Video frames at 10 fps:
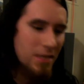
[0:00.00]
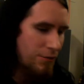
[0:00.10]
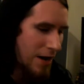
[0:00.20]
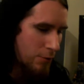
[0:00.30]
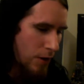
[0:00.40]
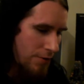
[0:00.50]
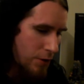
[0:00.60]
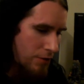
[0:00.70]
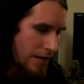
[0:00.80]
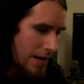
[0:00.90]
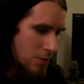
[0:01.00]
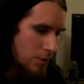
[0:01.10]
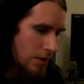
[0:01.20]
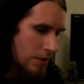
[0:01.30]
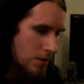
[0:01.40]
In fact, Ravi already has
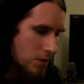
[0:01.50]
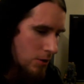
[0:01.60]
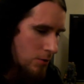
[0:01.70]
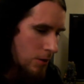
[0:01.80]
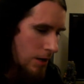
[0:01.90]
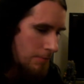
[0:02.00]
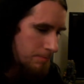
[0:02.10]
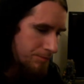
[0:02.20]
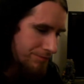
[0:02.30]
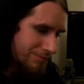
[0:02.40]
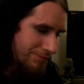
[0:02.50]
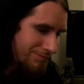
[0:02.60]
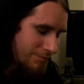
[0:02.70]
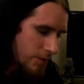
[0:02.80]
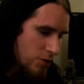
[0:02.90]
one of these, so
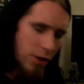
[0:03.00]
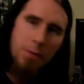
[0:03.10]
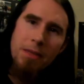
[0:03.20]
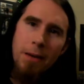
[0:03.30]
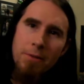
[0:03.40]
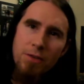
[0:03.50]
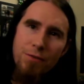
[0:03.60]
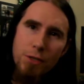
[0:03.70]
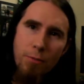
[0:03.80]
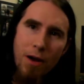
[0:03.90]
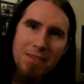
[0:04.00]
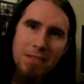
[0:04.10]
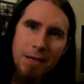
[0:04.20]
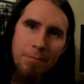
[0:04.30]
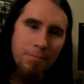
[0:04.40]
it's not going to be that much of a surprise
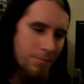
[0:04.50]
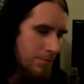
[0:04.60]
to him.